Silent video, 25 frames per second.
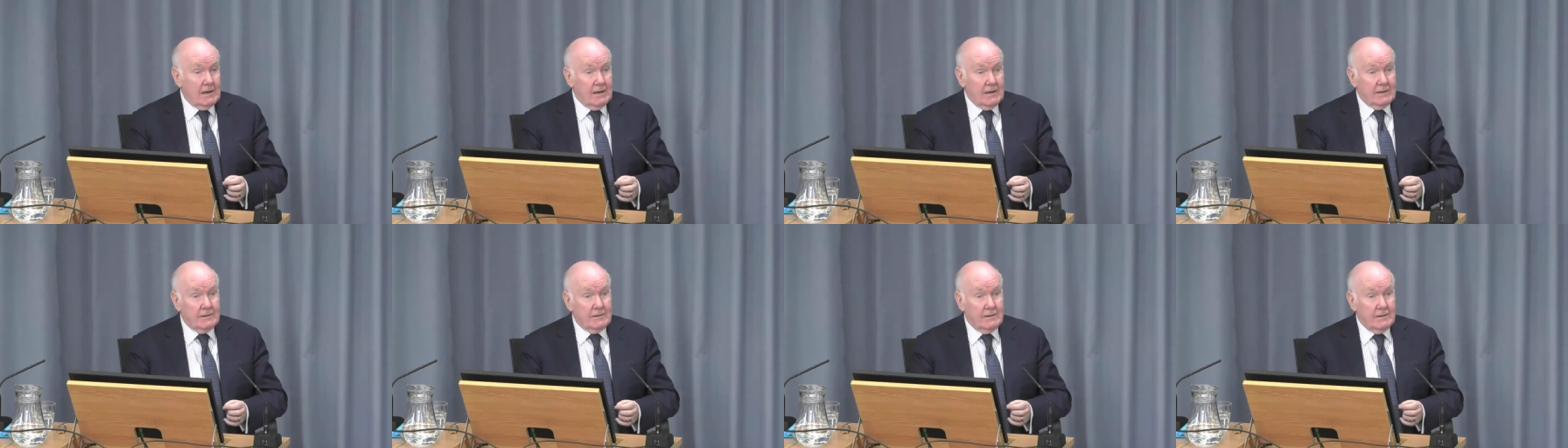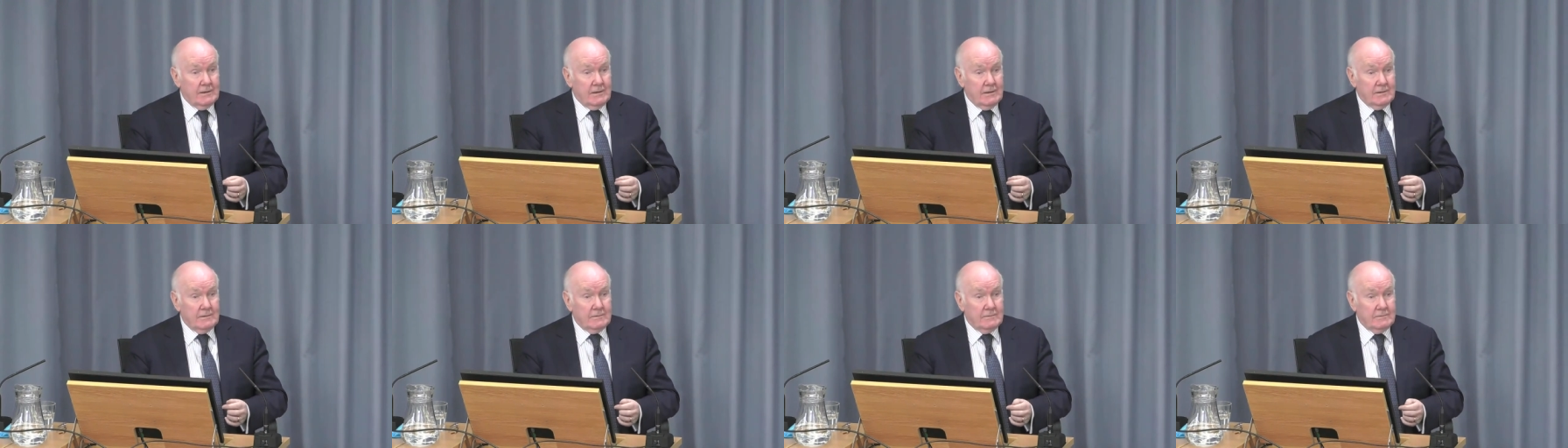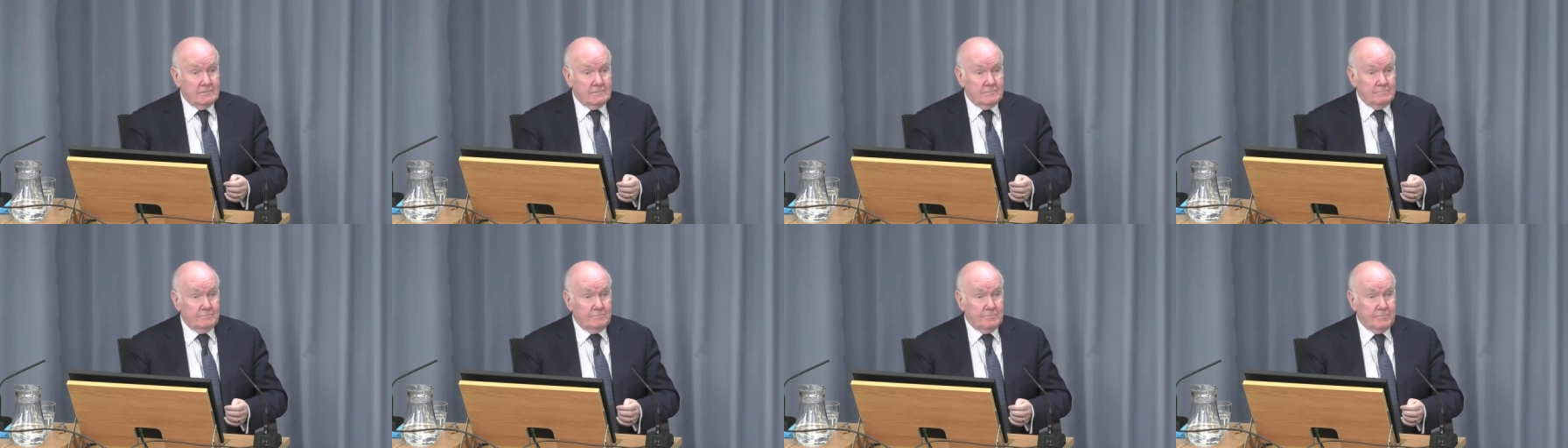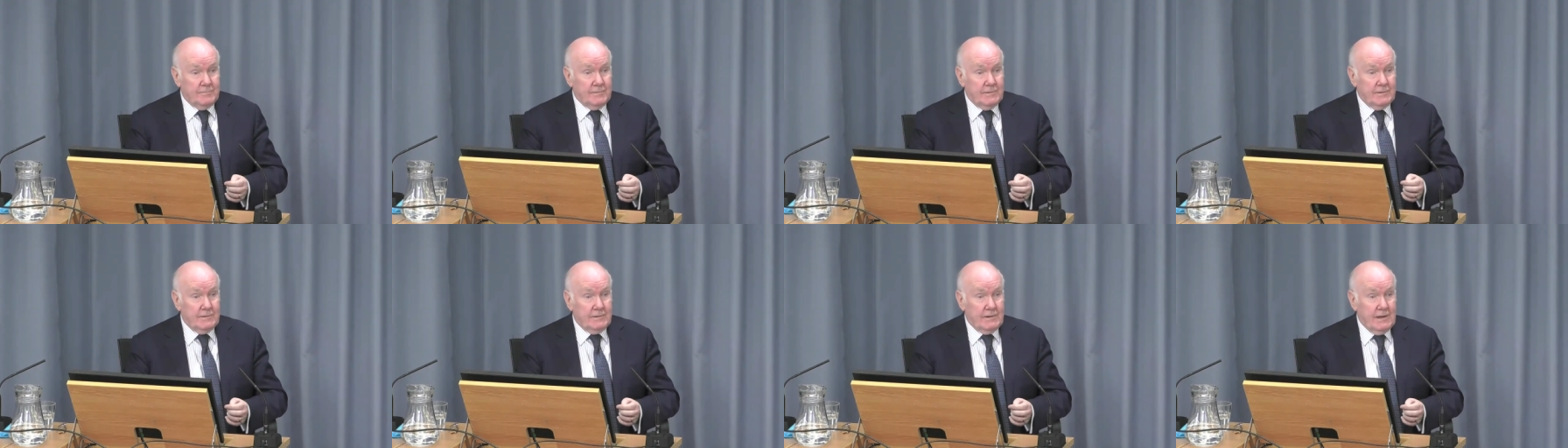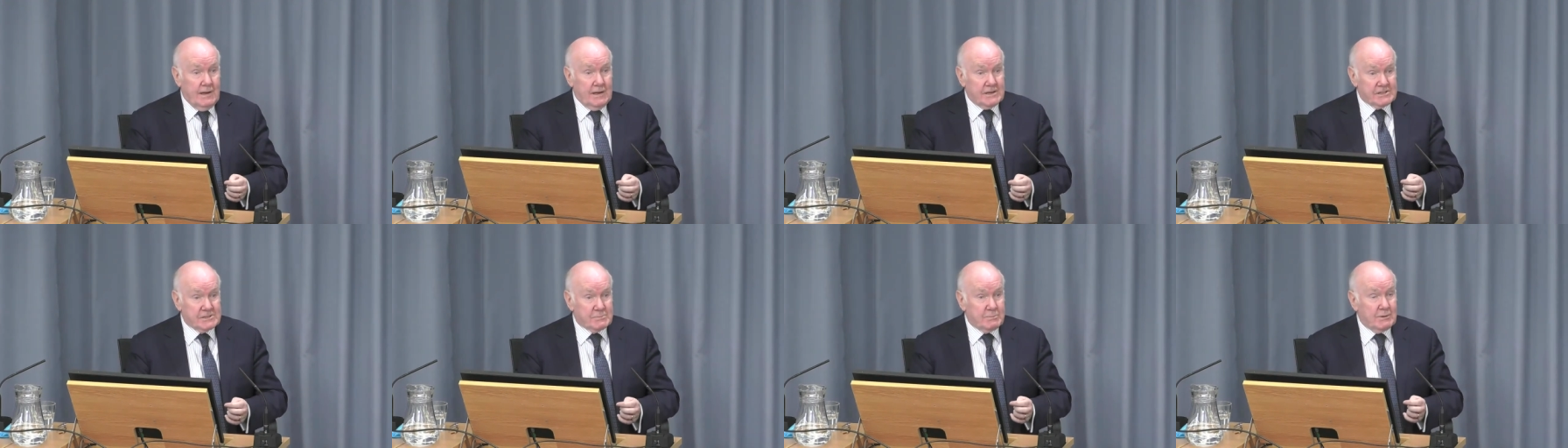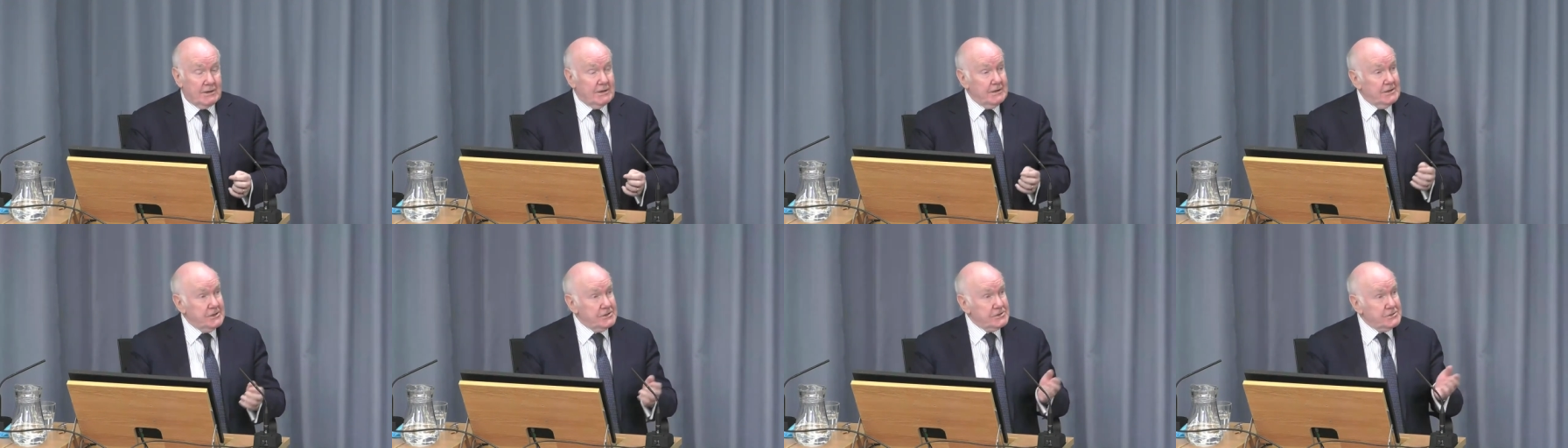and, and the
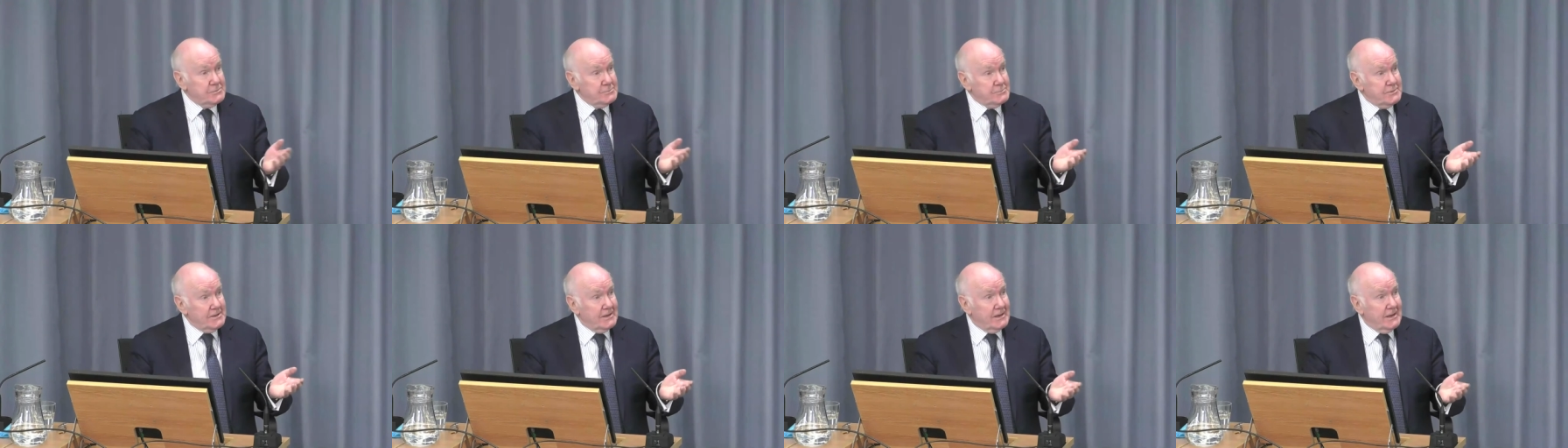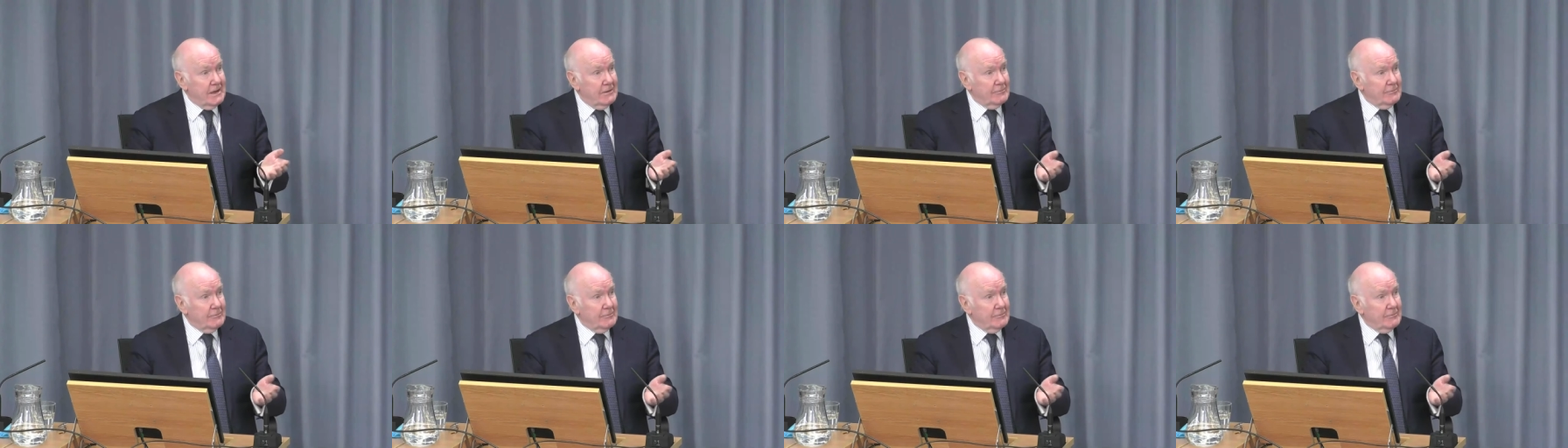explanation had been